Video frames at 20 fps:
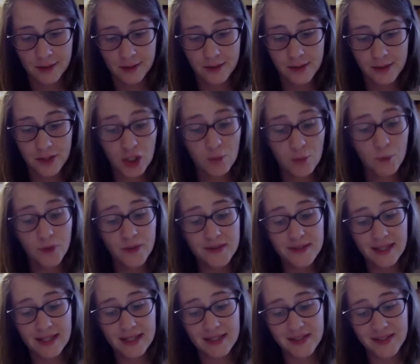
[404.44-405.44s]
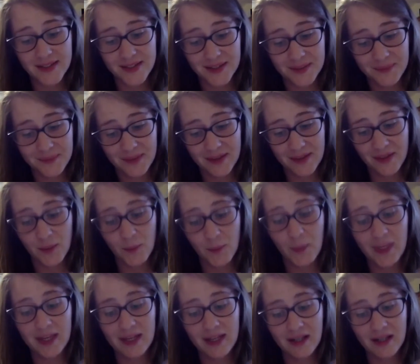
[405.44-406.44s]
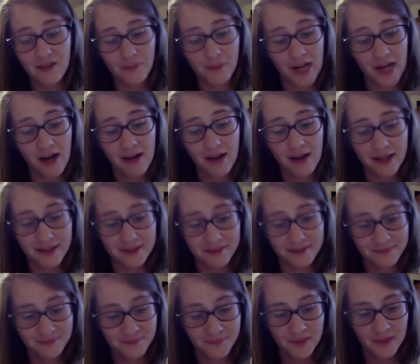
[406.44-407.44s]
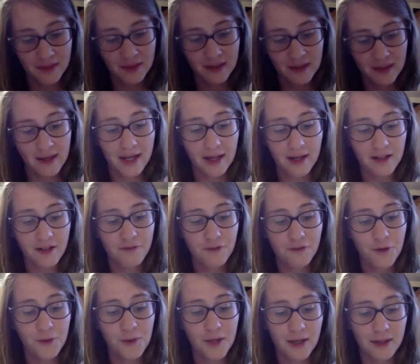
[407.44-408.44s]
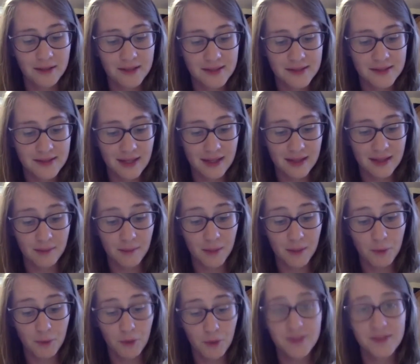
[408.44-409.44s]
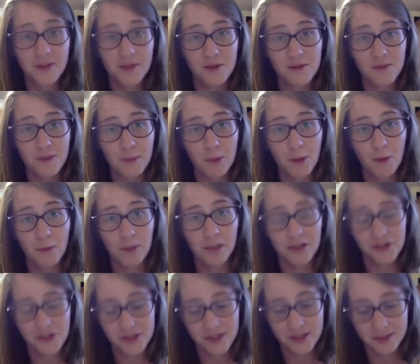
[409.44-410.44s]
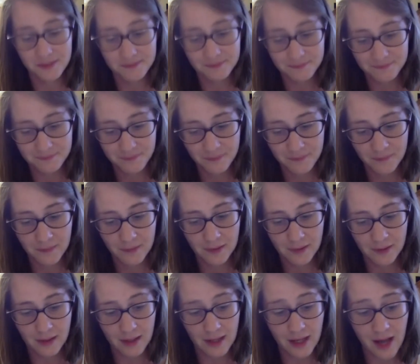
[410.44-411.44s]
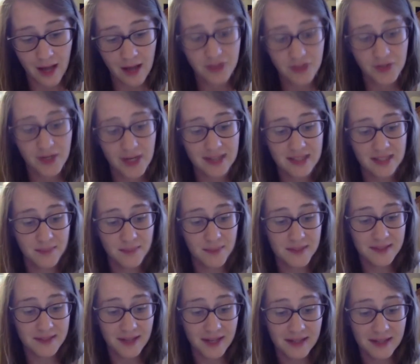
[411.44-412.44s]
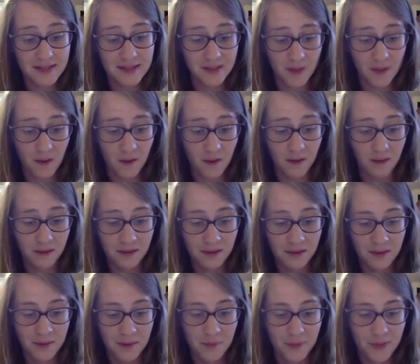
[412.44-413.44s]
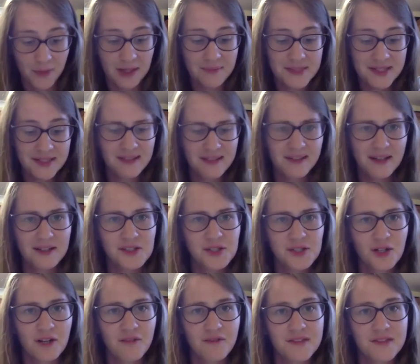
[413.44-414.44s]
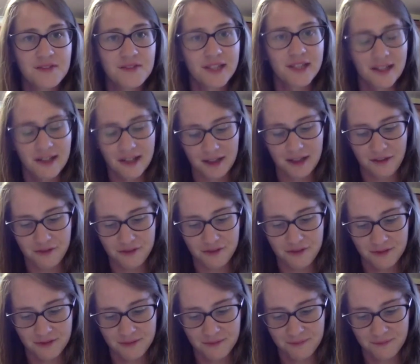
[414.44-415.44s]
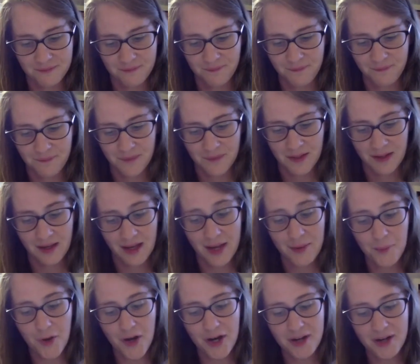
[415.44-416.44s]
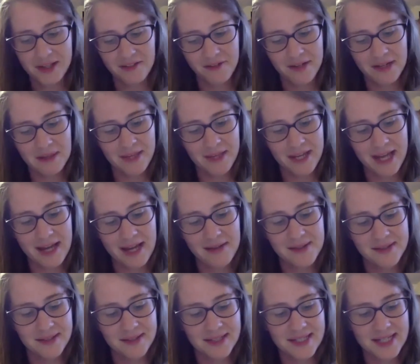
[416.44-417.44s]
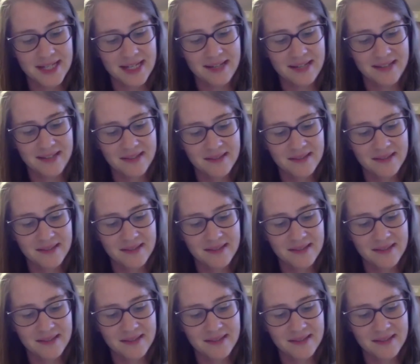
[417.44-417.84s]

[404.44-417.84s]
2 months later, at the beginning of my lock-in, I got a phone call to say that my book is going to be published. A contract has been signed and all, but I'm still not sure if it's real life. I'm walking around my house in a daze.